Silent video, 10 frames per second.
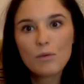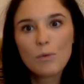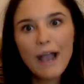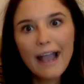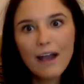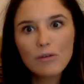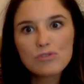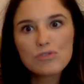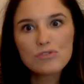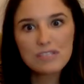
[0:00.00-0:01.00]
Wow,
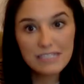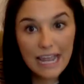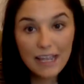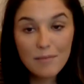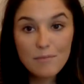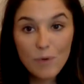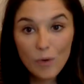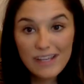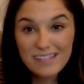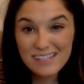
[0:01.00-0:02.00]
so staying
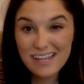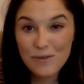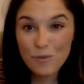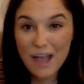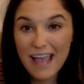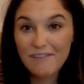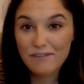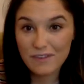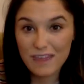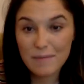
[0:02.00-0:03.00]
moist and wet
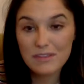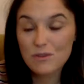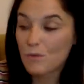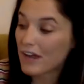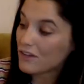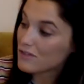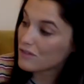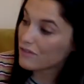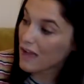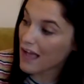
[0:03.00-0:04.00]
for them is a way to
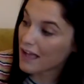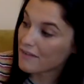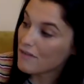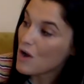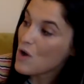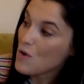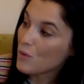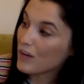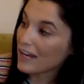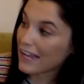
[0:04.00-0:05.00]
survive.
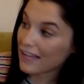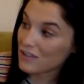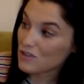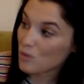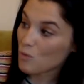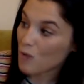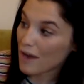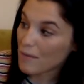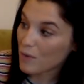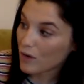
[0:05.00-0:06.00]
We're going to answer
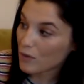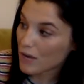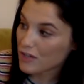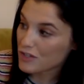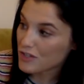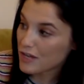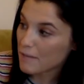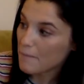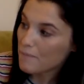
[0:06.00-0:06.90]
one more question.